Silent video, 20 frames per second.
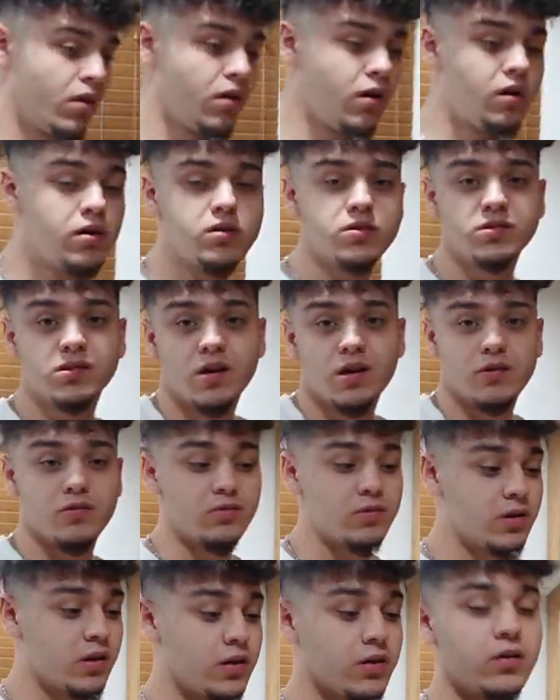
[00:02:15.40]
Honestly, I
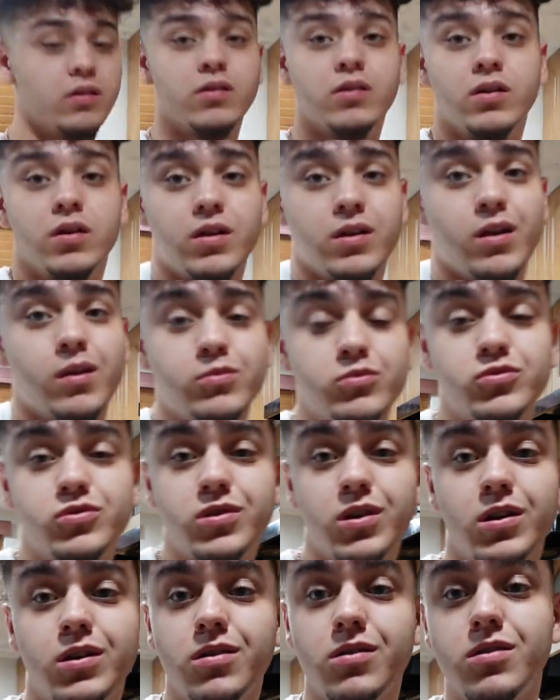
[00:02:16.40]
don't care. I'm
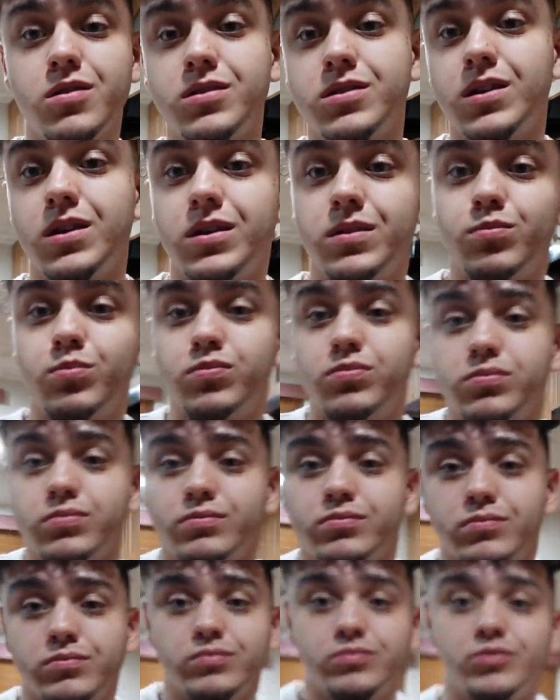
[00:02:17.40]
trying to just like
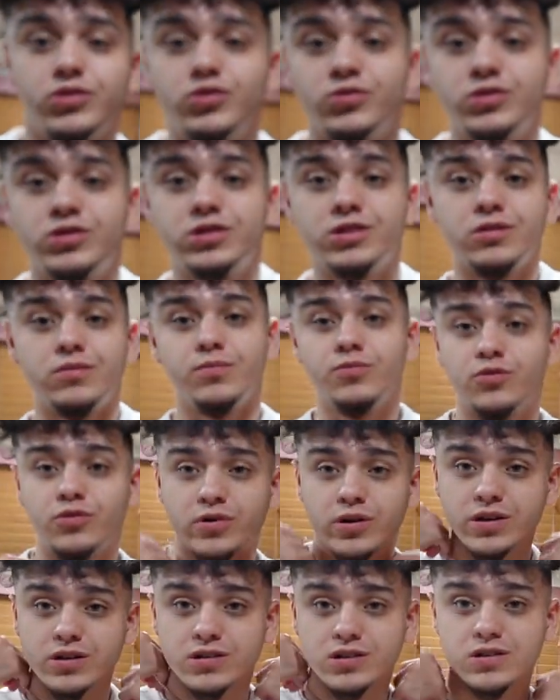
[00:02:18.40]
do some
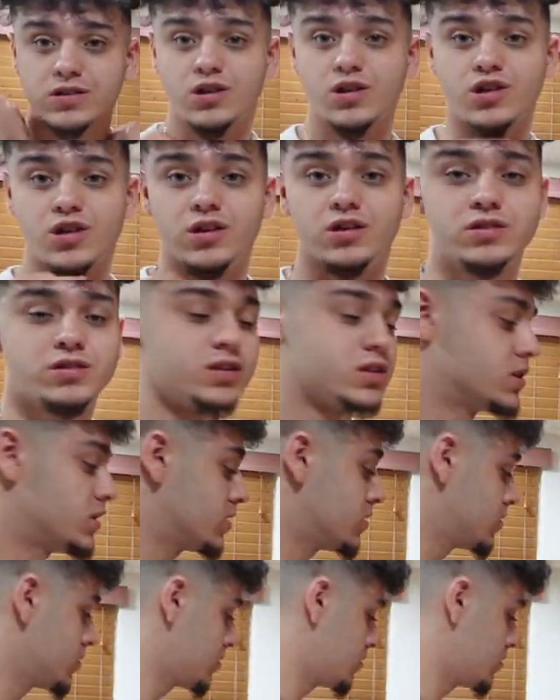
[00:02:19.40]
crazy shit today.